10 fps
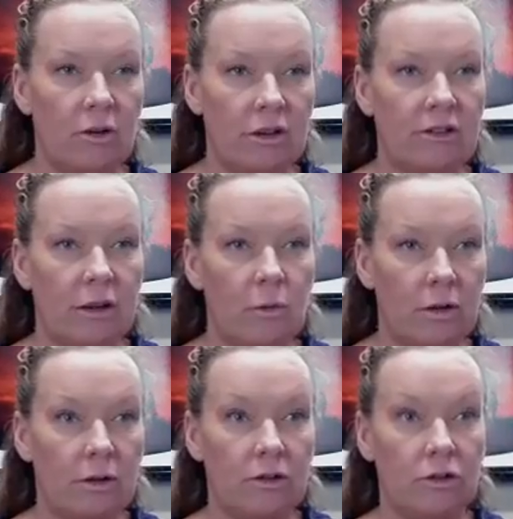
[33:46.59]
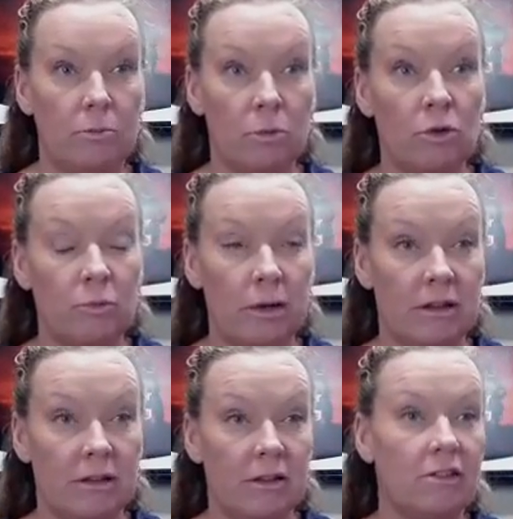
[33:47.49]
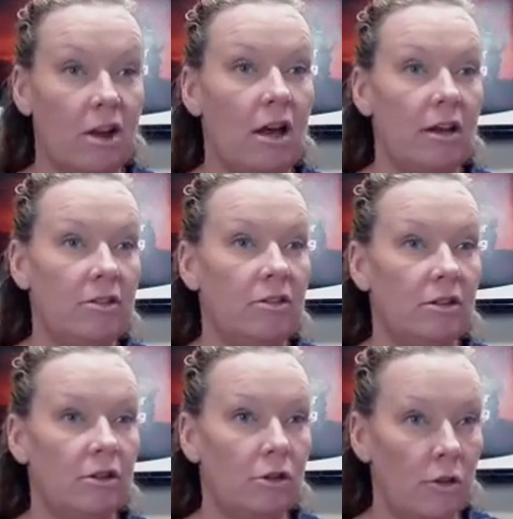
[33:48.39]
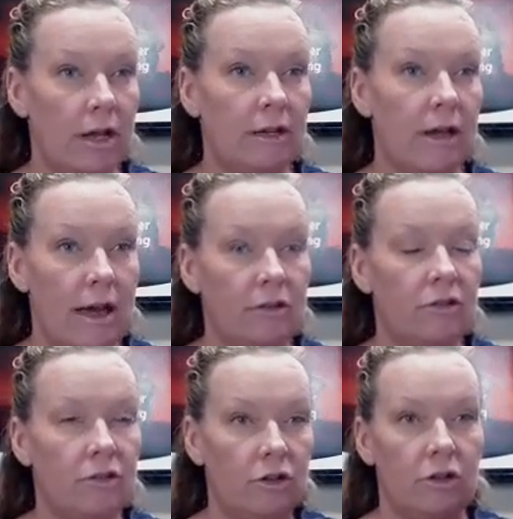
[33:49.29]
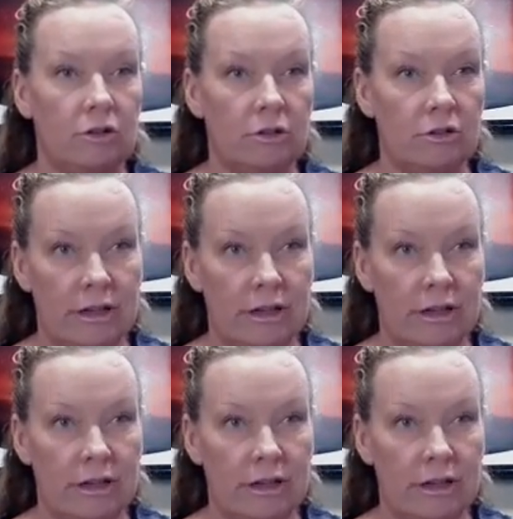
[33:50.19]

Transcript: And it's like, well, because your movement is not as great as your